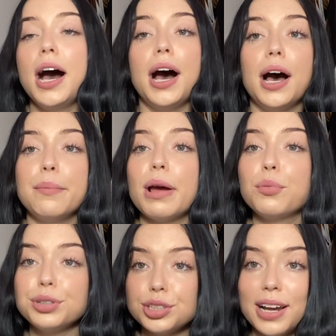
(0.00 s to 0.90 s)
I
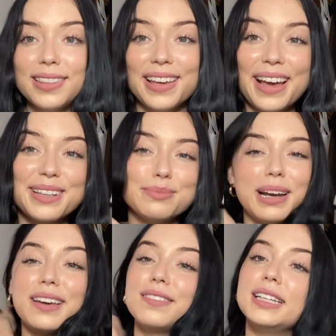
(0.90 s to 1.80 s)
will try and link as
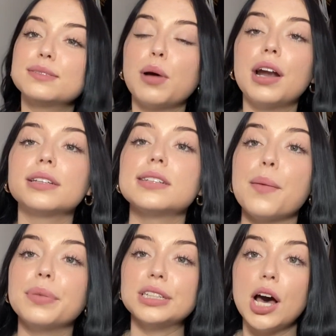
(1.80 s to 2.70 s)
many of these products
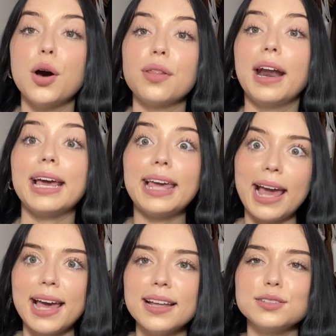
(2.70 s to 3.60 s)
down below that I
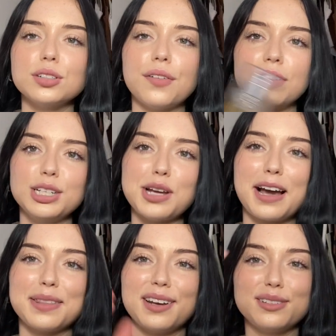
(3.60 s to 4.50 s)
can, so definitely check
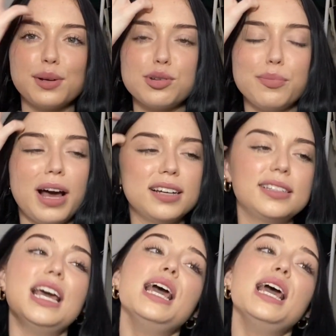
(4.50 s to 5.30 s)
out the description box.